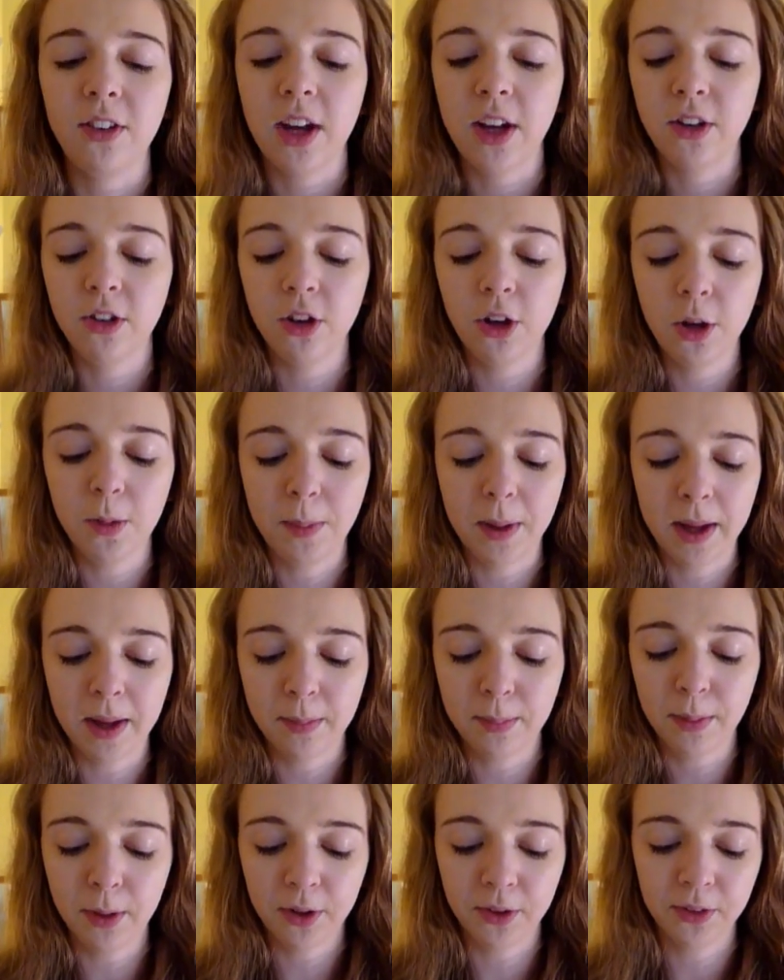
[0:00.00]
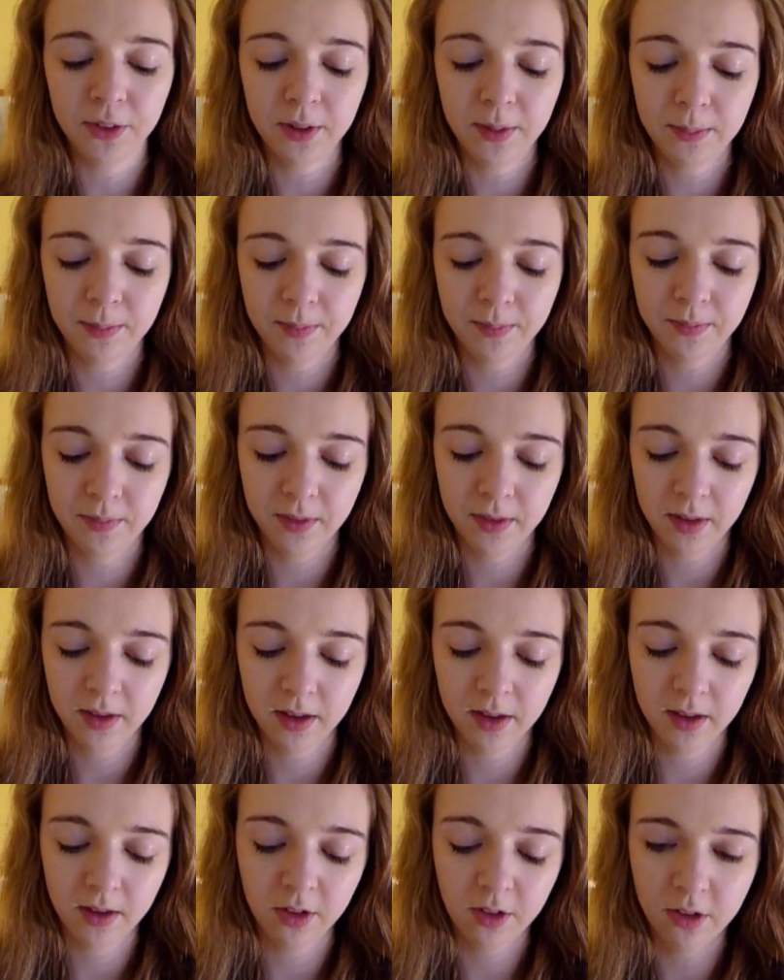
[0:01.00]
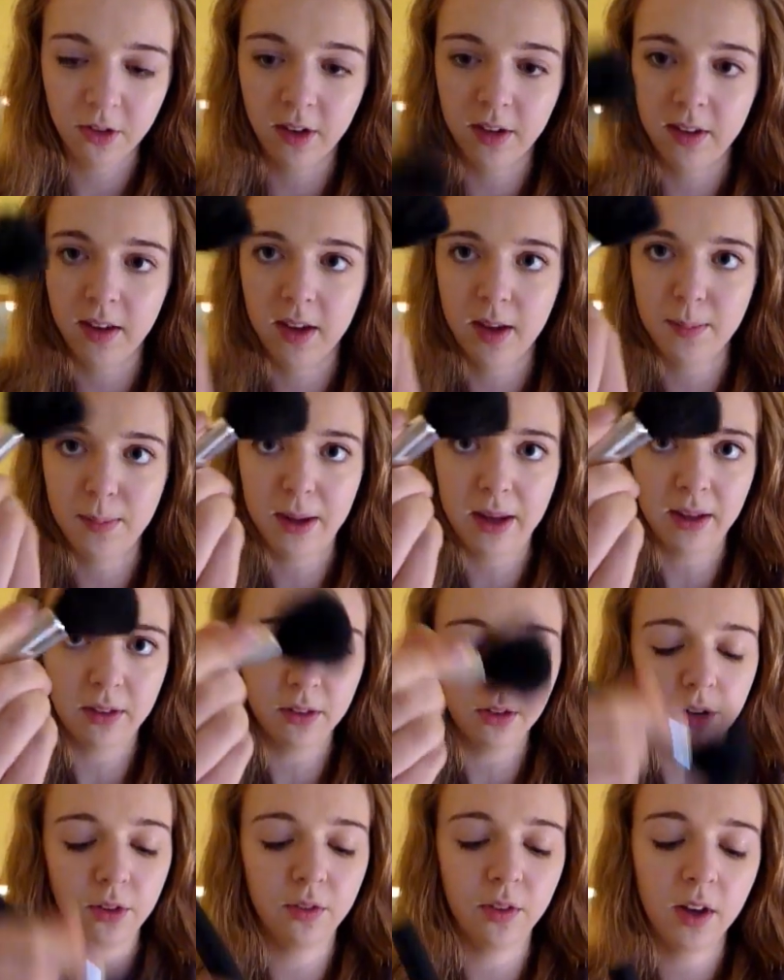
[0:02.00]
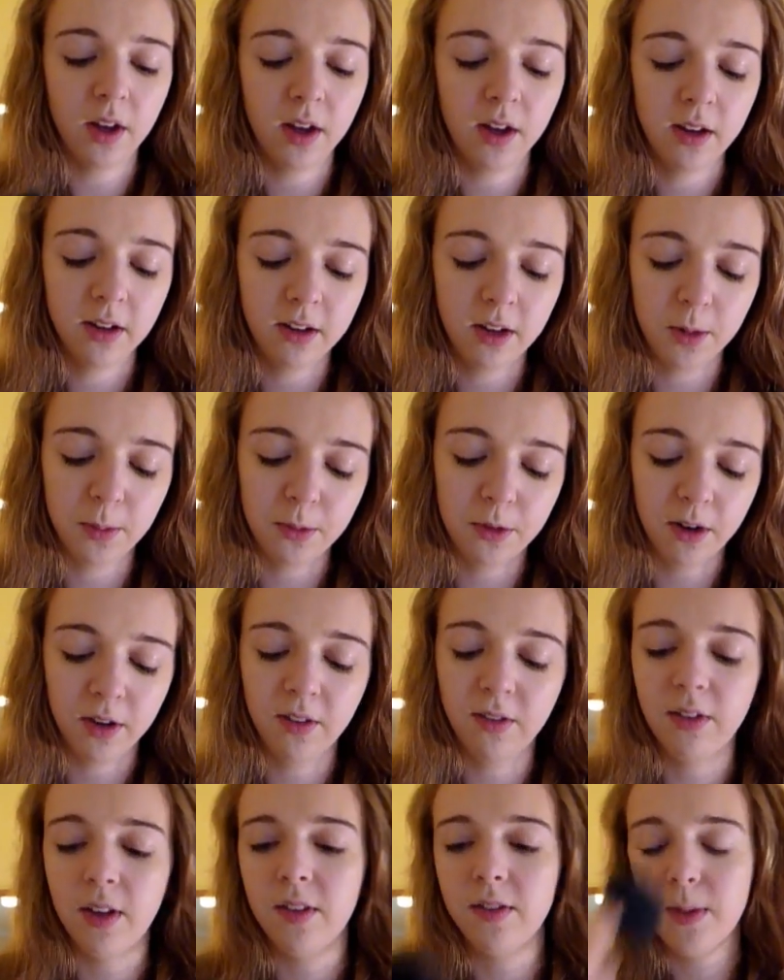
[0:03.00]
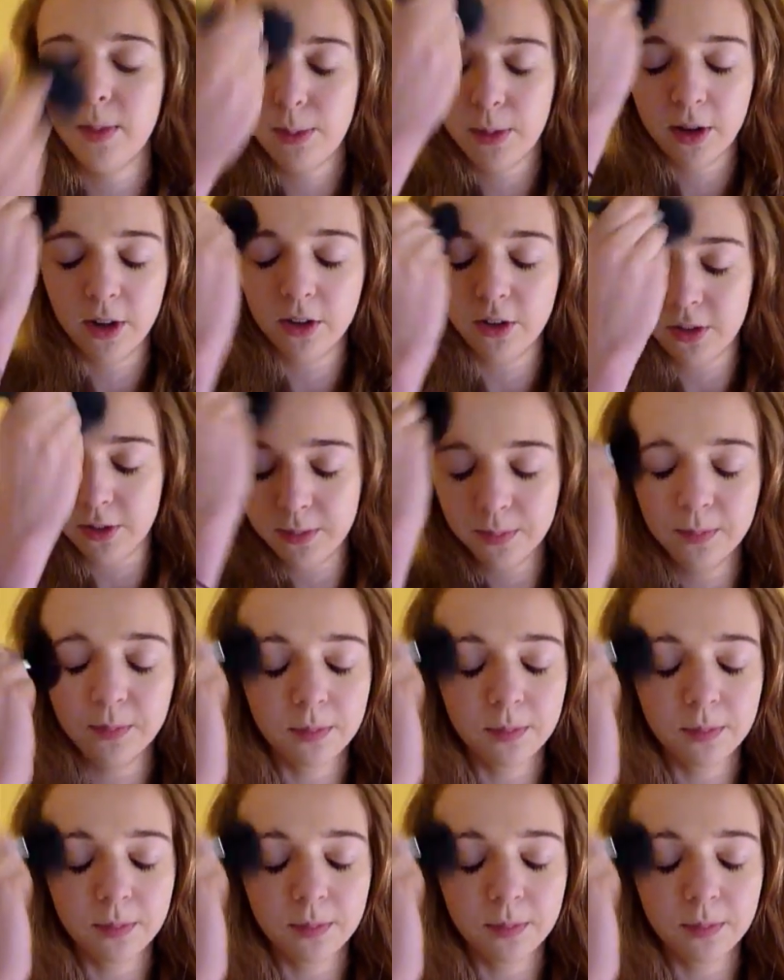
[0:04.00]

shade 2 Pink Blossom. Just using a big sort of Superdrug fluffy brush.